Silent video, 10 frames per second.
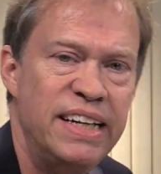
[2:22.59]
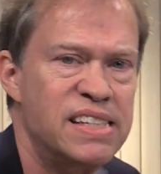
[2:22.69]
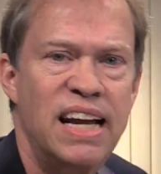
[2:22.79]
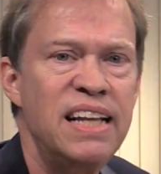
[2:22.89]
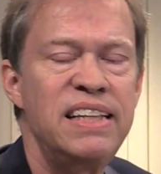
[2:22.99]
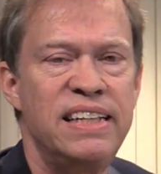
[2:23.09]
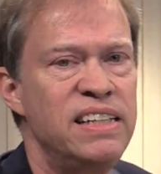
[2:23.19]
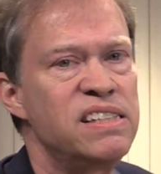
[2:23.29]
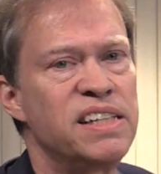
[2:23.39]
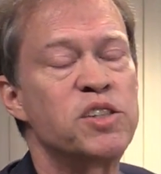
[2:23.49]
It's not the
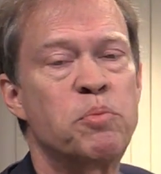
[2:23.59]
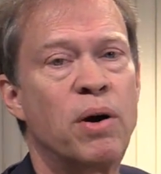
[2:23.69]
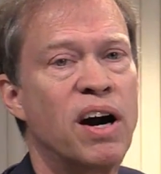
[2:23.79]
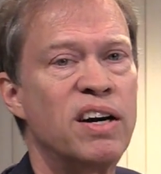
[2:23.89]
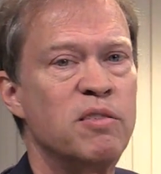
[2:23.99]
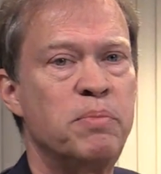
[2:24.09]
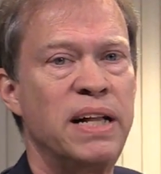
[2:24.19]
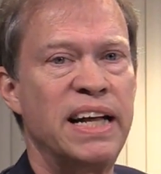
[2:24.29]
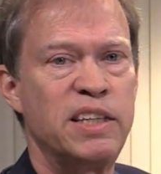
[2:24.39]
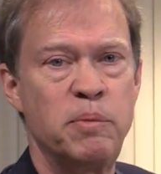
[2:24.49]
easiest part of
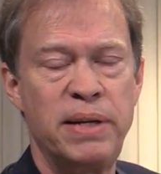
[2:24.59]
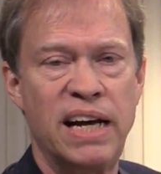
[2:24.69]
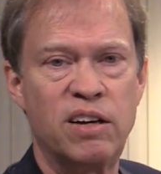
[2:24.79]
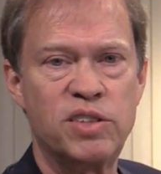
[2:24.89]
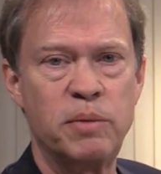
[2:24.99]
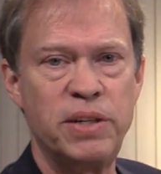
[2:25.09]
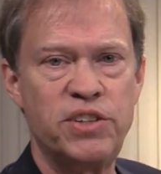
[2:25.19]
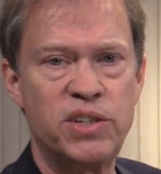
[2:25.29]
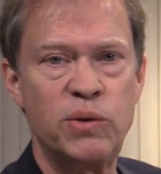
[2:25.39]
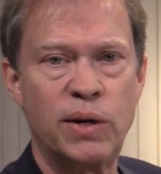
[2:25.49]
playing the piano, to be
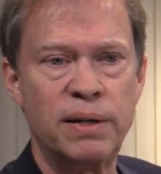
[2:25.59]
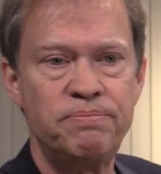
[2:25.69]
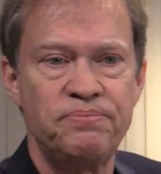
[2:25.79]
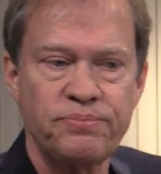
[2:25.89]
sure,